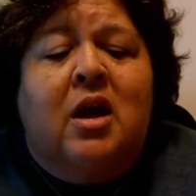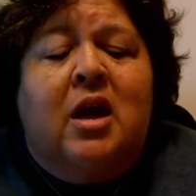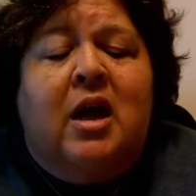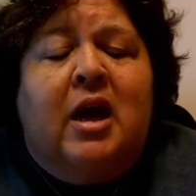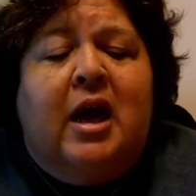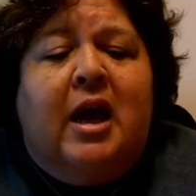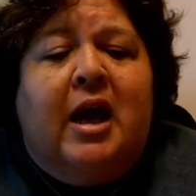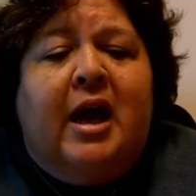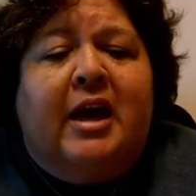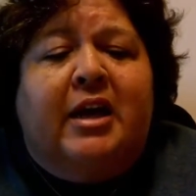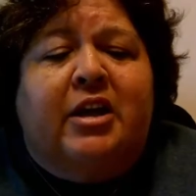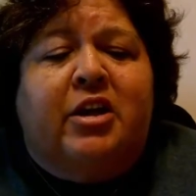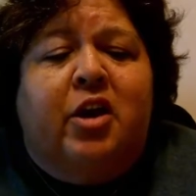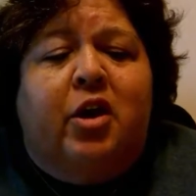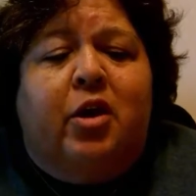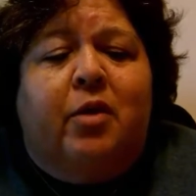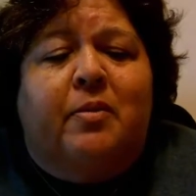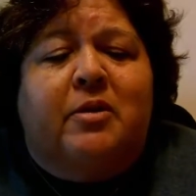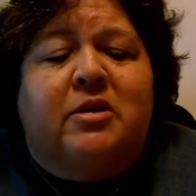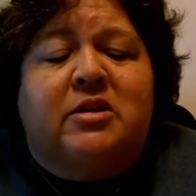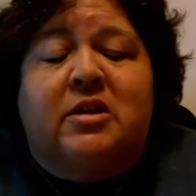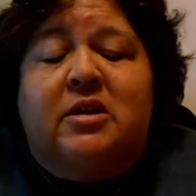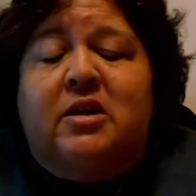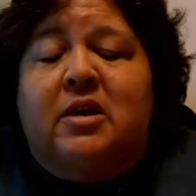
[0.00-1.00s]
I told them it's
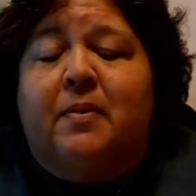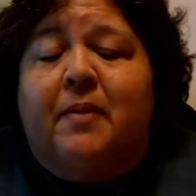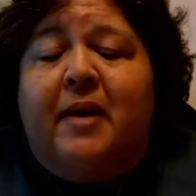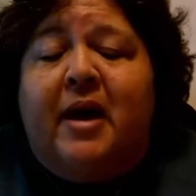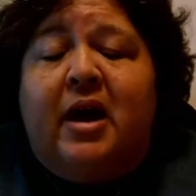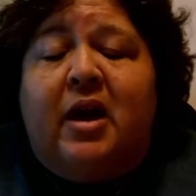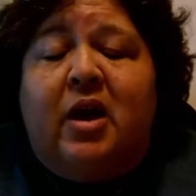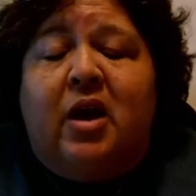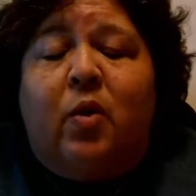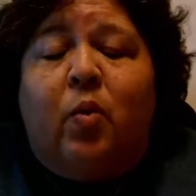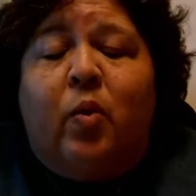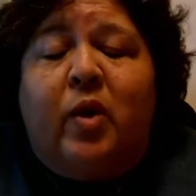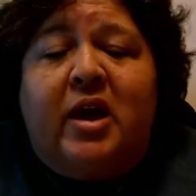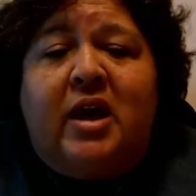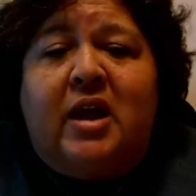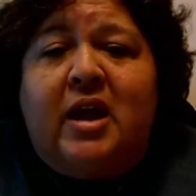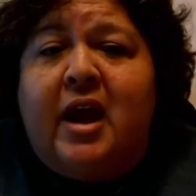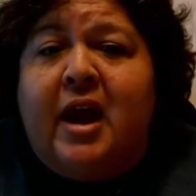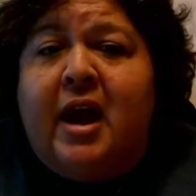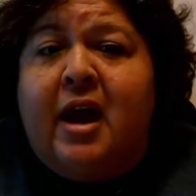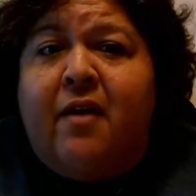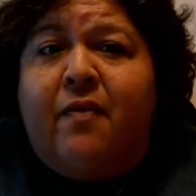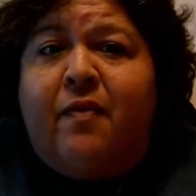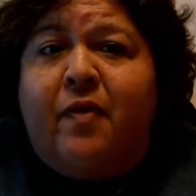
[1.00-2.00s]
about a week and a
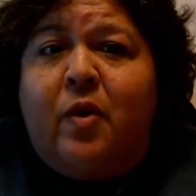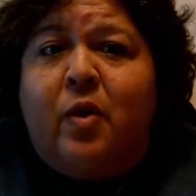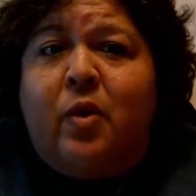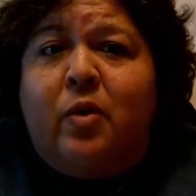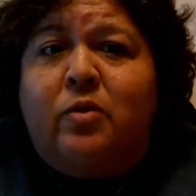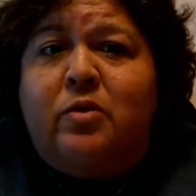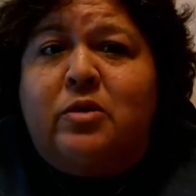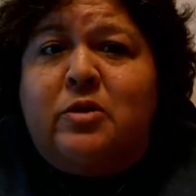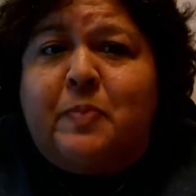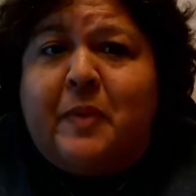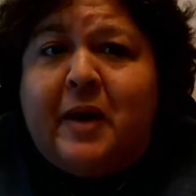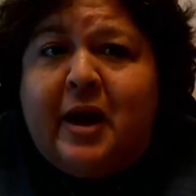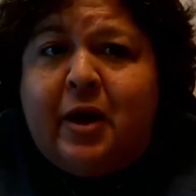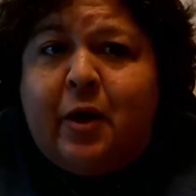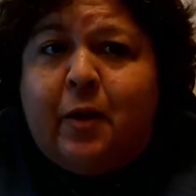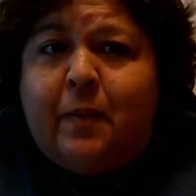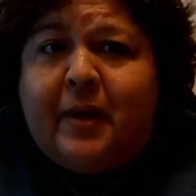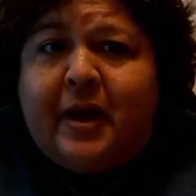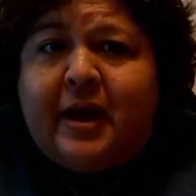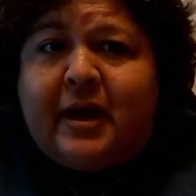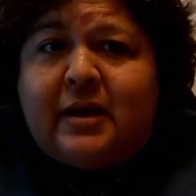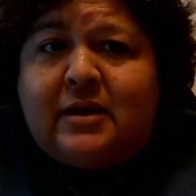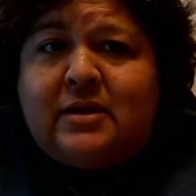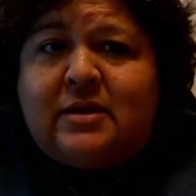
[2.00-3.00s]
half old spider bite.